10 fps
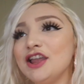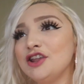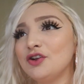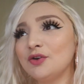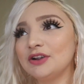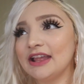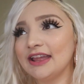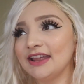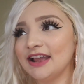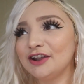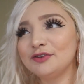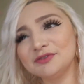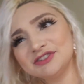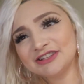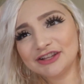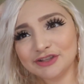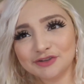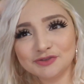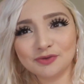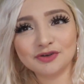you know or like I don't know just like a
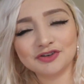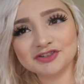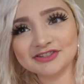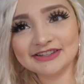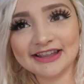little tour or just